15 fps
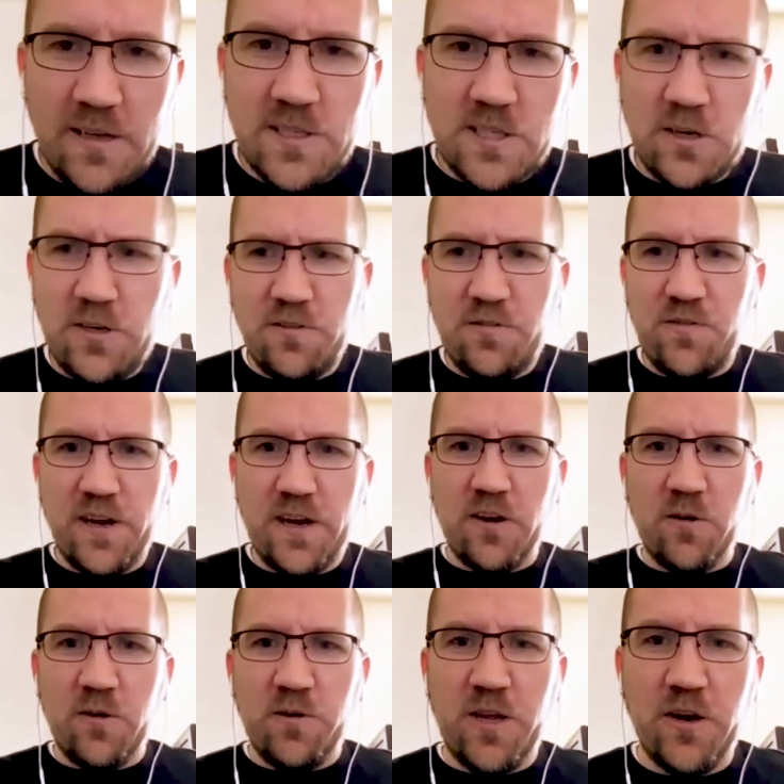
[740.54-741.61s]
and so you
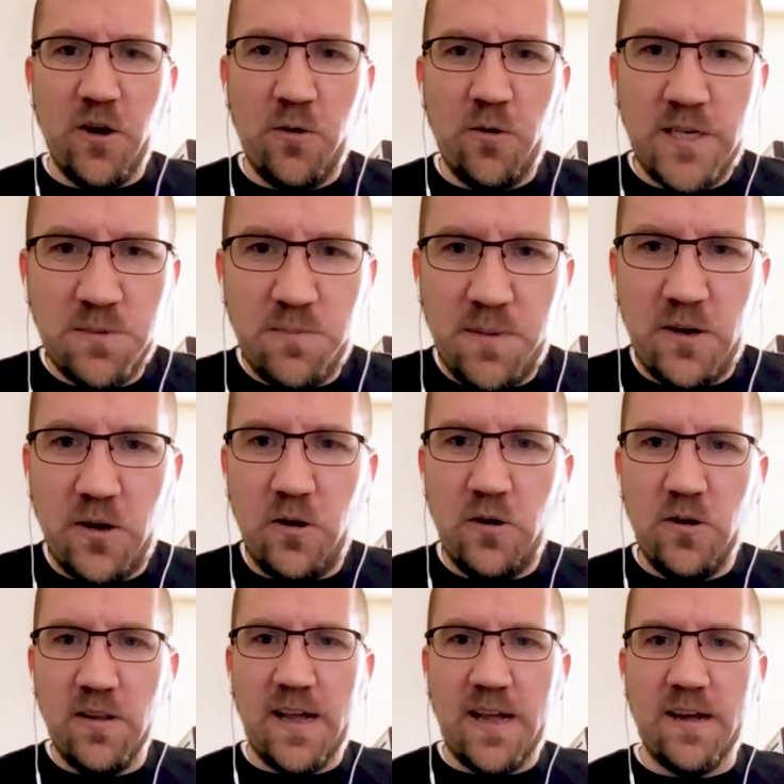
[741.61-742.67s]
figure, we spent the
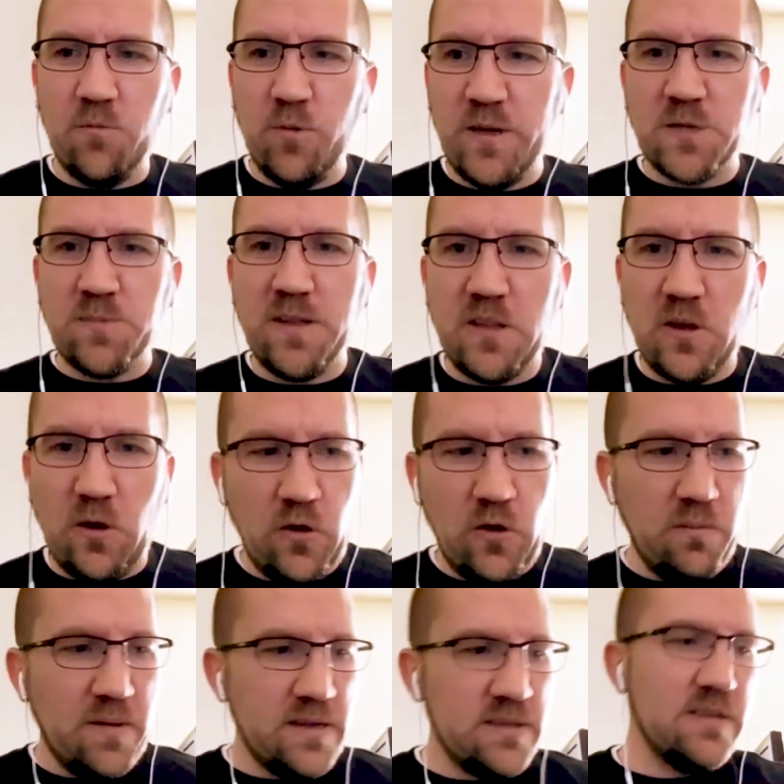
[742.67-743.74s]
whole
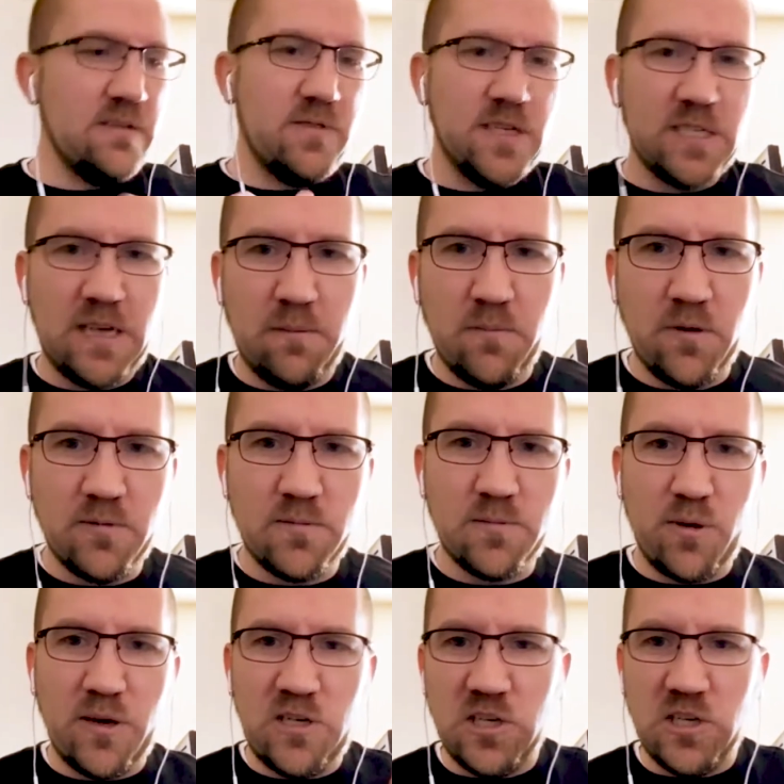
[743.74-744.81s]
month of December
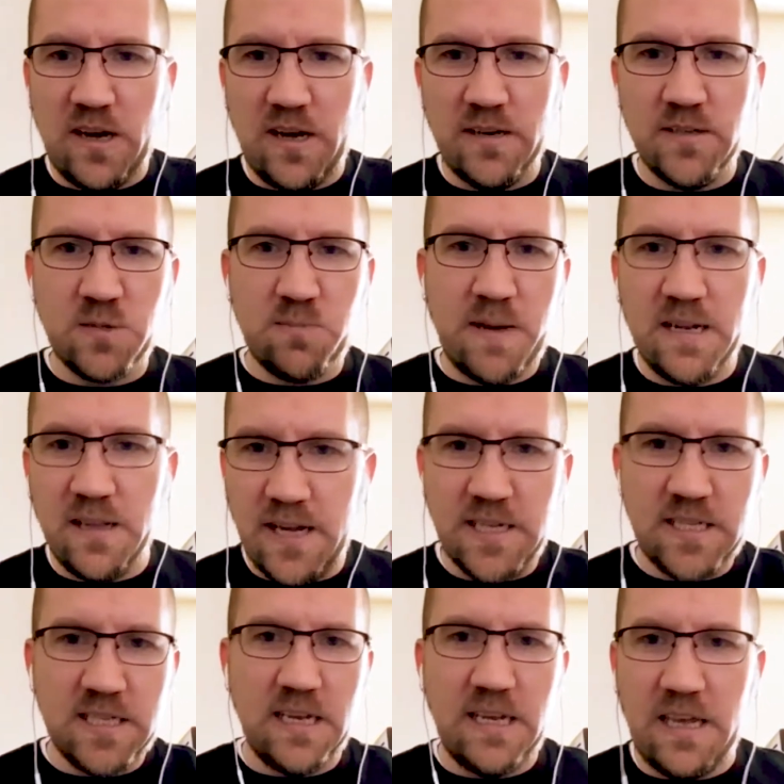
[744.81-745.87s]
preaching on spend
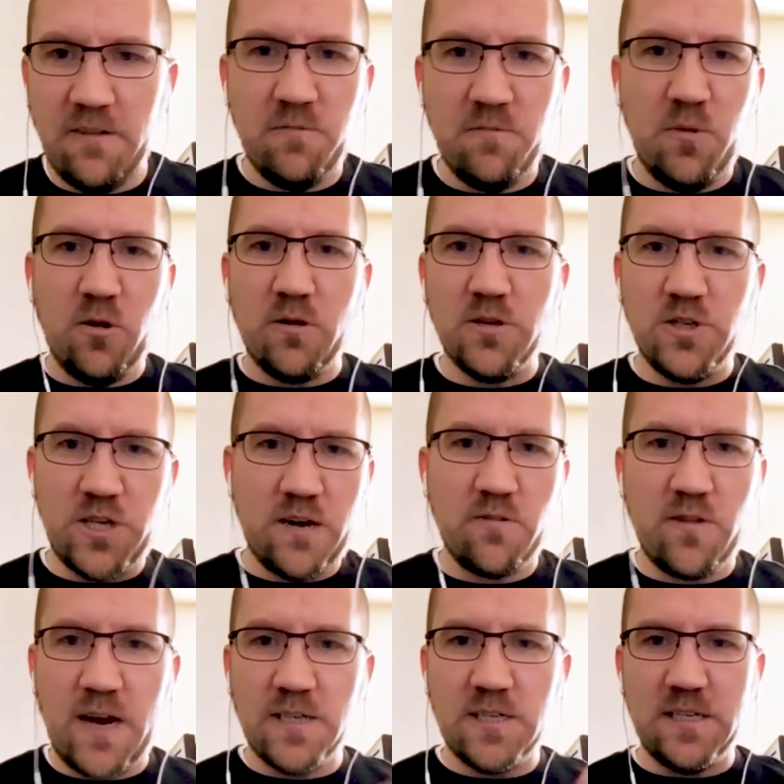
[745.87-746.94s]
less and give more,
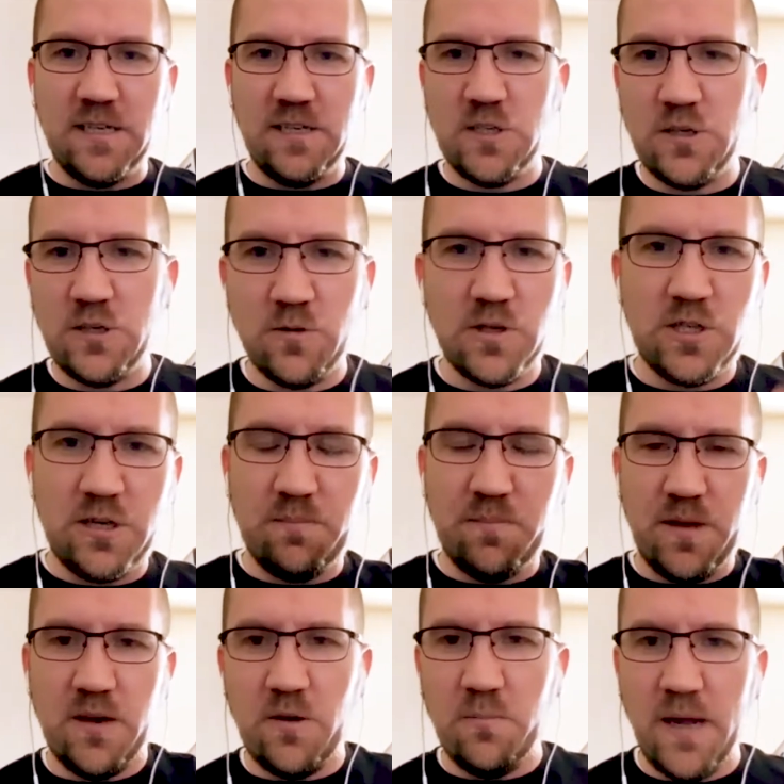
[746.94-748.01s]
generosity, stewardship,
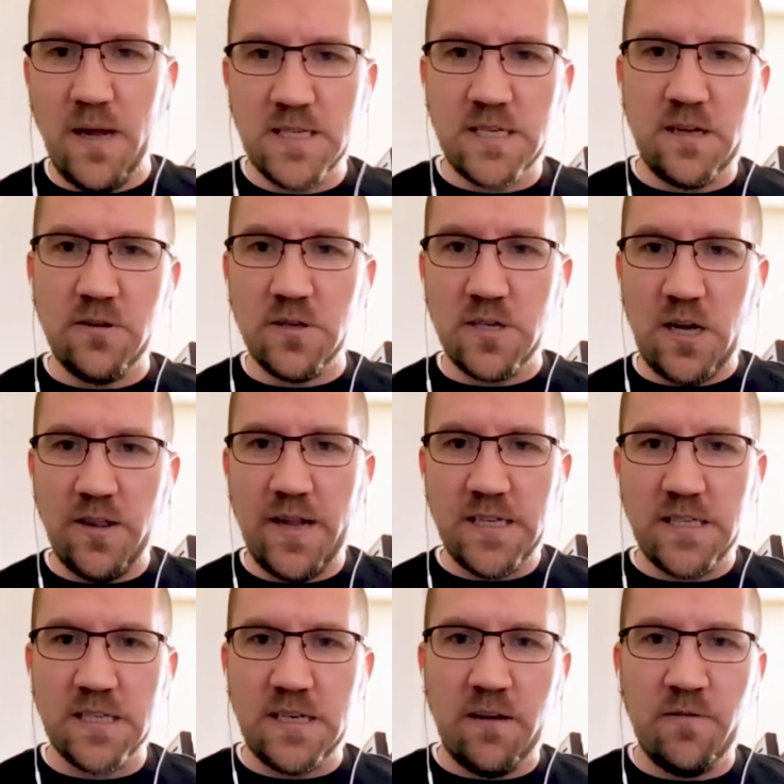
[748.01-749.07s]
bless others, all that
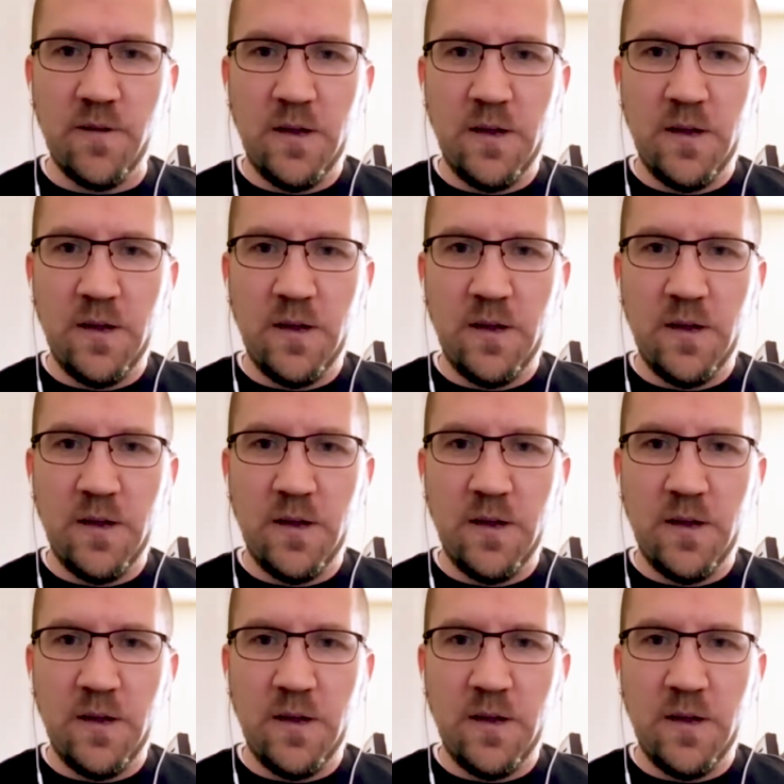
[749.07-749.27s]
stuff.